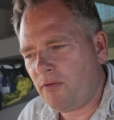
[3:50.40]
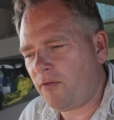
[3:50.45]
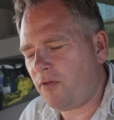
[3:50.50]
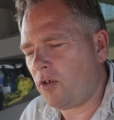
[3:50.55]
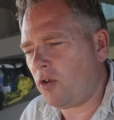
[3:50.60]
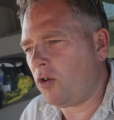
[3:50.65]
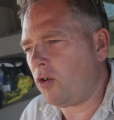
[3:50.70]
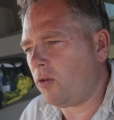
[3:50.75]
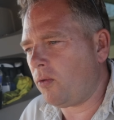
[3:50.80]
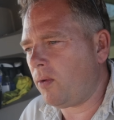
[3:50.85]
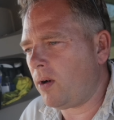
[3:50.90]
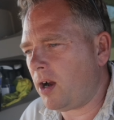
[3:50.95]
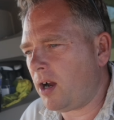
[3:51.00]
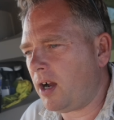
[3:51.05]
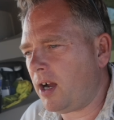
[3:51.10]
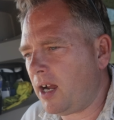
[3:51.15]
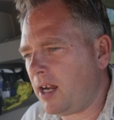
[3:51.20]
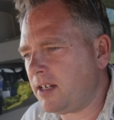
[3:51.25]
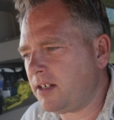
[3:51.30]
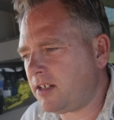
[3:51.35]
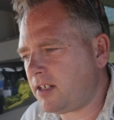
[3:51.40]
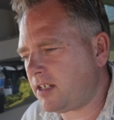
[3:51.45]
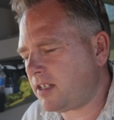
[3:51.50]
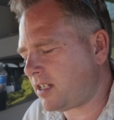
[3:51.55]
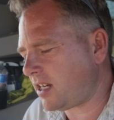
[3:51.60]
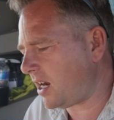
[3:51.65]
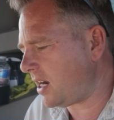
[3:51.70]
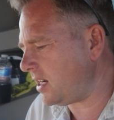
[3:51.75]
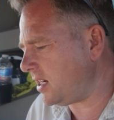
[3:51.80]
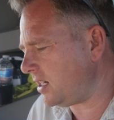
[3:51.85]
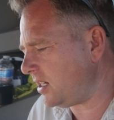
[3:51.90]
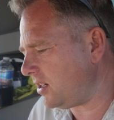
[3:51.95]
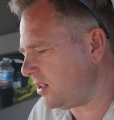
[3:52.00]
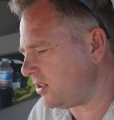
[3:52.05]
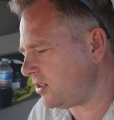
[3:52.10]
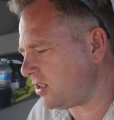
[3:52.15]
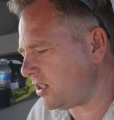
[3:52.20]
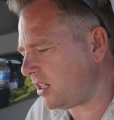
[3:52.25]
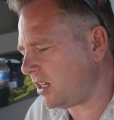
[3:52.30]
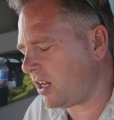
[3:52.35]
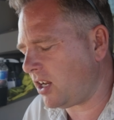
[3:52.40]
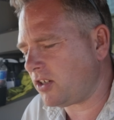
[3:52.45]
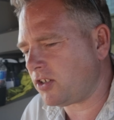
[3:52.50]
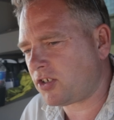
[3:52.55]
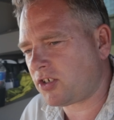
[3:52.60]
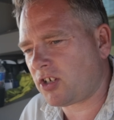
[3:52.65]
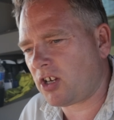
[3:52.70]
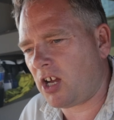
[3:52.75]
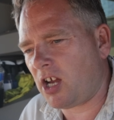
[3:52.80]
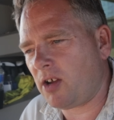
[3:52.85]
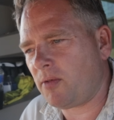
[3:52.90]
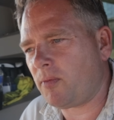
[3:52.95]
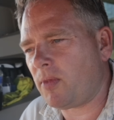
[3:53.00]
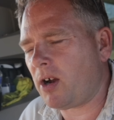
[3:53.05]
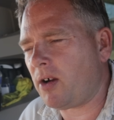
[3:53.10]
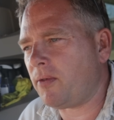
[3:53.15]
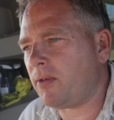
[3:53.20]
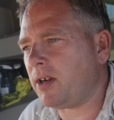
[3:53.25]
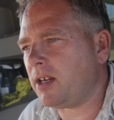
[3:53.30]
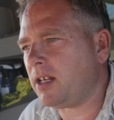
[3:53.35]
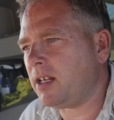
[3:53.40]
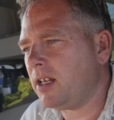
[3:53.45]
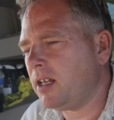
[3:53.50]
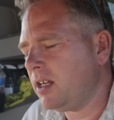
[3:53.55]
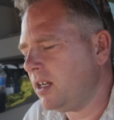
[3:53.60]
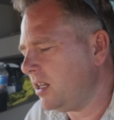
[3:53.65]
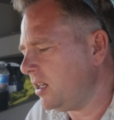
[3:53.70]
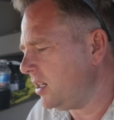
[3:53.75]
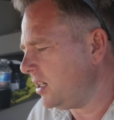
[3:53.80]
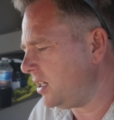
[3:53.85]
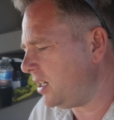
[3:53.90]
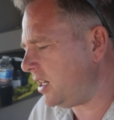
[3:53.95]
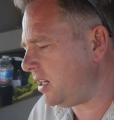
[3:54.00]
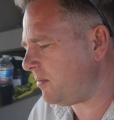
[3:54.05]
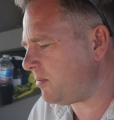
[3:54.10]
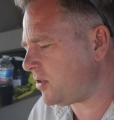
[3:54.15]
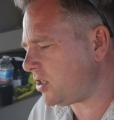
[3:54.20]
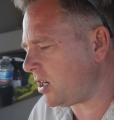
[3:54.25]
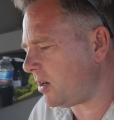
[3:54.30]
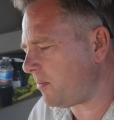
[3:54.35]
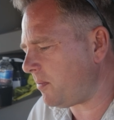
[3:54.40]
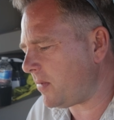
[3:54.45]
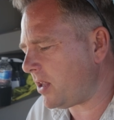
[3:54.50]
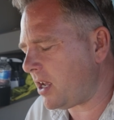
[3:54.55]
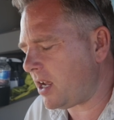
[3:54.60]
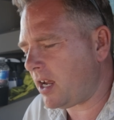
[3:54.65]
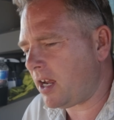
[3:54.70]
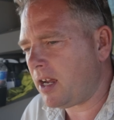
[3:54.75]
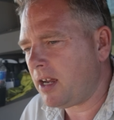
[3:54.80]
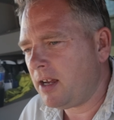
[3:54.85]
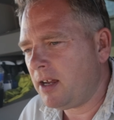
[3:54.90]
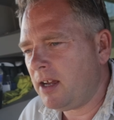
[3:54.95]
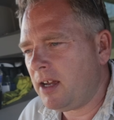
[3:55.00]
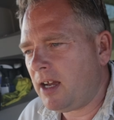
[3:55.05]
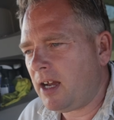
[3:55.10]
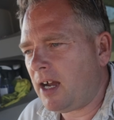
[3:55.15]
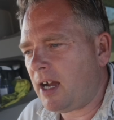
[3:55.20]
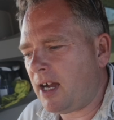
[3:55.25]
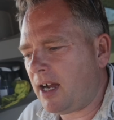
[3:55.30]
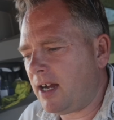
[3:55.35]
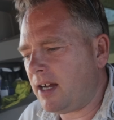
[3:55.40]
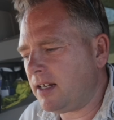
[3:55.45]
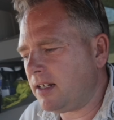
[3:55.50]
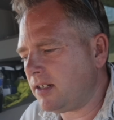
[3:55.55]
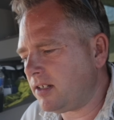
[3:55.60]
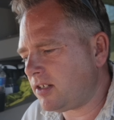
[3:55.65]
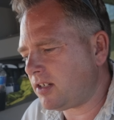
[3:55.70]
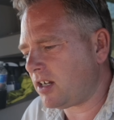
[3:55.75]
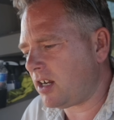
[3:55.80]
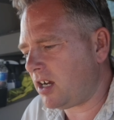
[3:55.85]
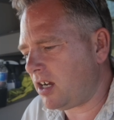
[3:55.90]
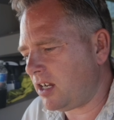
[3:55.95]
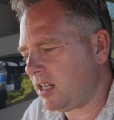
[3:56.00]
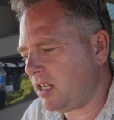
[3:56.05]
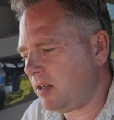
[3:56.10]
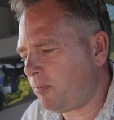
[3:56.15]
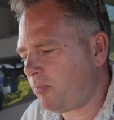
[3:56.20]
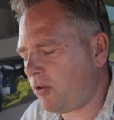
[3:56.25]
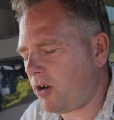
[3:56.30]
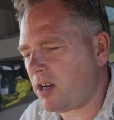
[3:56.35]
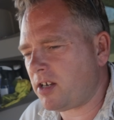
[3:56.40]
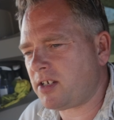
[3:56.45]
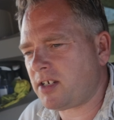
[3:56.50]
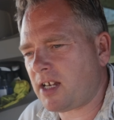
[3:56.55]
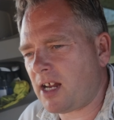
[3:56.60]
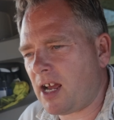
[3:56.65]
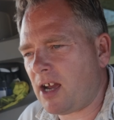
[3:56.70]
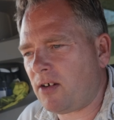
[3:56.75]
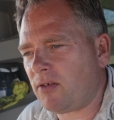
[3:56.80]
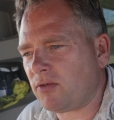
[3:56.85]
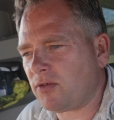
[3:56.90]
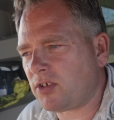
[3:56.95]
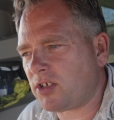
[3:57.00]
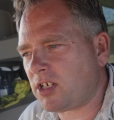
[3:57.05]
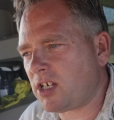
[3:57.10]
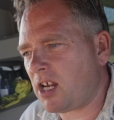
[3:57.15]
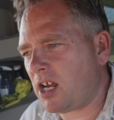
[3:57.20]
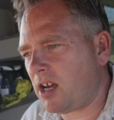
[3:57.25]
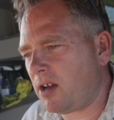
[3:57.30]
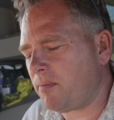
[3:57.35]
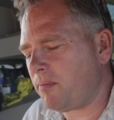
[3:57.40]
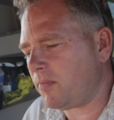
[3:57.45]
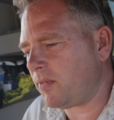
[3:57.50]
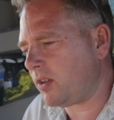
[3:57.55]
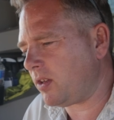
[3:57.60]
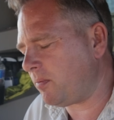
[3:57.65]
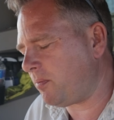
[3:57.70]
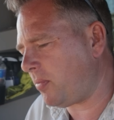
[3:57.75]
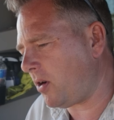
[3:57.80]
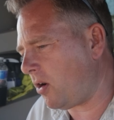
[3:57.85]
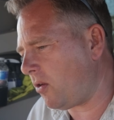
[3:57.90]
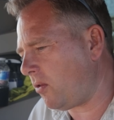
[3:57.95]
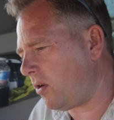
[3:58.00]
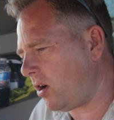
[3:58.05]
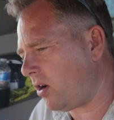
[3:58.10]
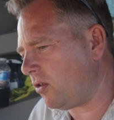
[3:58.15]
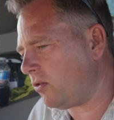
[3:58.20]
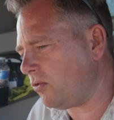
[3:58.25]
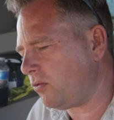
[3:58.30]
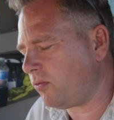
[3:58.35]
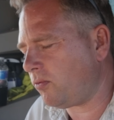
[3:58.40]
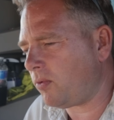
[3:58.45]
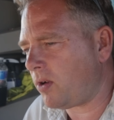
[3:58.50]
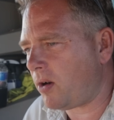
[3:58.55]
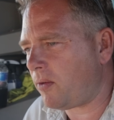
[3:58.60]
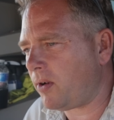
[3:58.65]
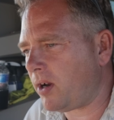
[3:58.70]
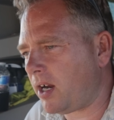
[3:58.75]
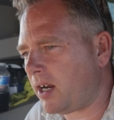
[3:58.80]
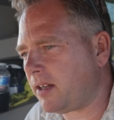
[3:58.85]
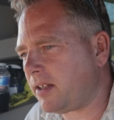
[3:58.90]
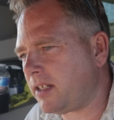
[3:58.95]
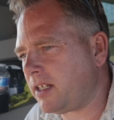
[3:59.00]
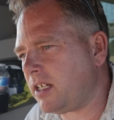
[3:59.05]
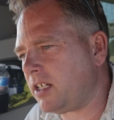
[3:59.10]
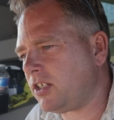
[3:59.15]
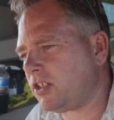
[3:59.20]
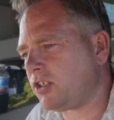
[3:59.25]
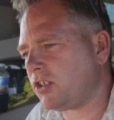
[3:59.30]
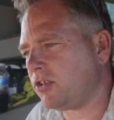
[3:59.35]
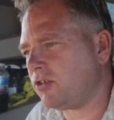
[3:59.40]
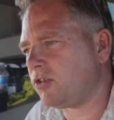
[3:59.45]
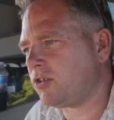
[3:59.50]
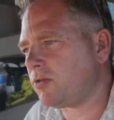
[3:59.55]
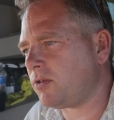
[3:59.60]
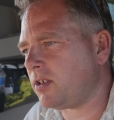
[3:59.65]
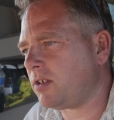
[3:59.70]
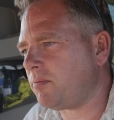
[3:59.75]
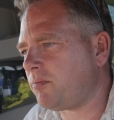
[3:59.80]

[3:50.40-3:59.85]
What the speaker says: for entertaining us at lunchtime, where we nipped up there, and he pressed out the bolt hole where we had the issues. It